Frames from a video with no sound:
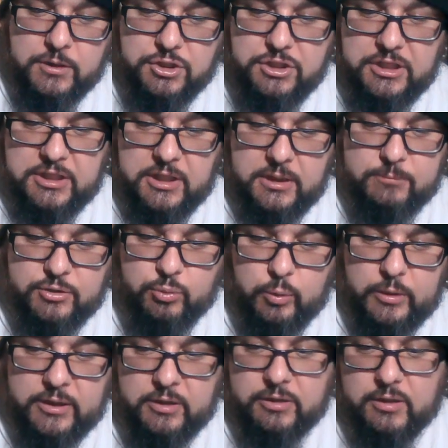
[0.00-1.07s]
She comes
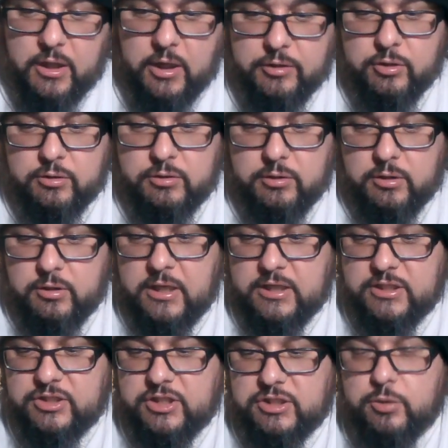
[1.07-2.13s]
with other
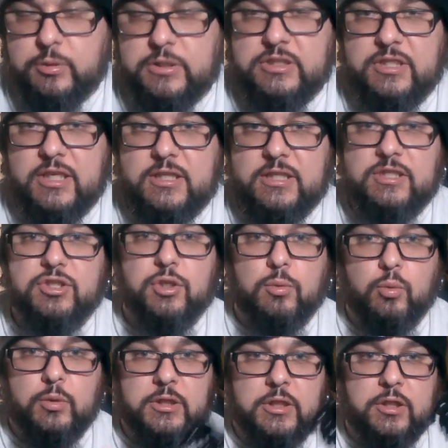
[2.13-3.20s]
accessories. Like these are
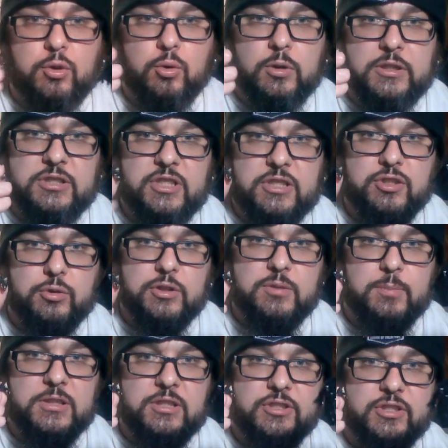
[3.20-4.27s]
really cool
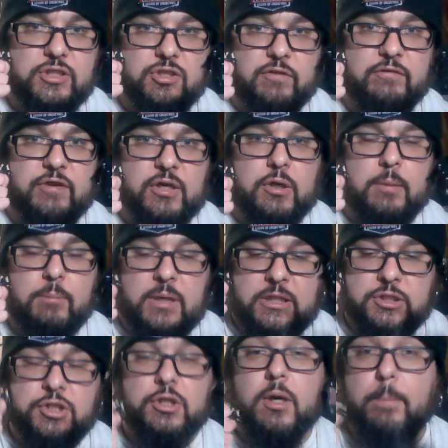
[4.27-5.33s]
accessories because these are very
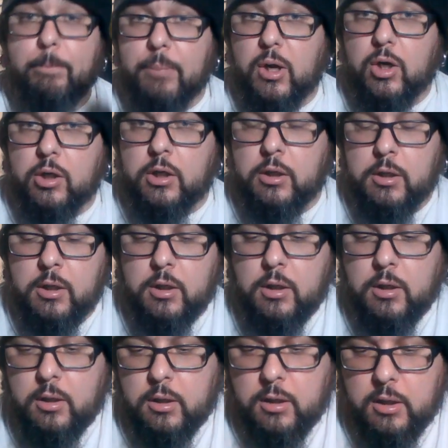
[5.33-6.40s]
much a part
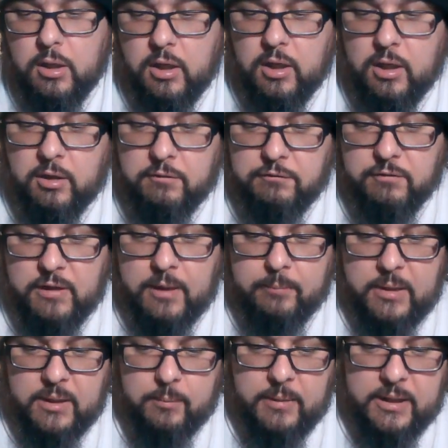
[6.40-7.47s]
of La
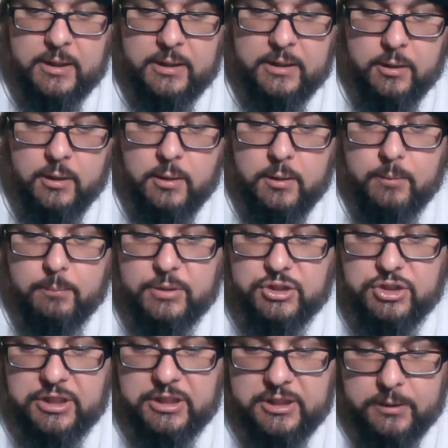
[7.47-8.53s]
Mera Mera.
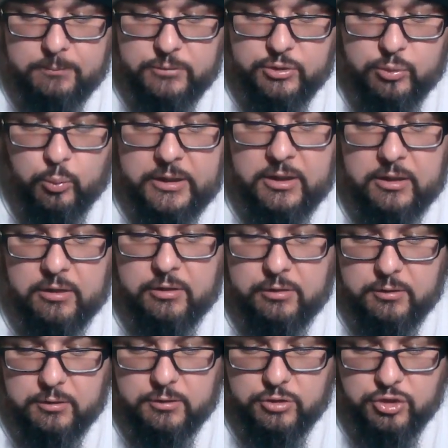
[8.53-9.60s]
But she comes
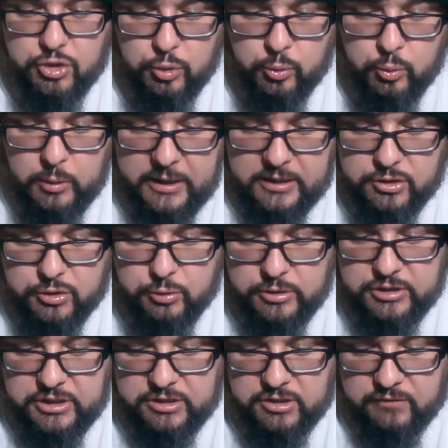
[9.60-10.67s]
with two
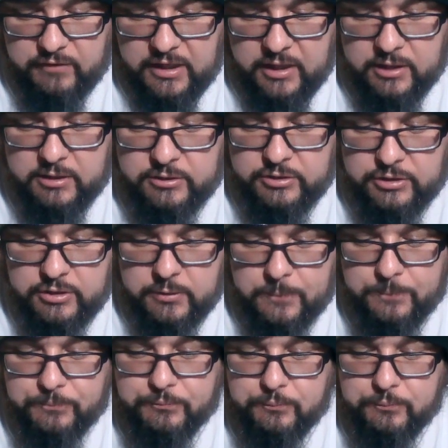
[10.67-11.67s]
extra sets of hands.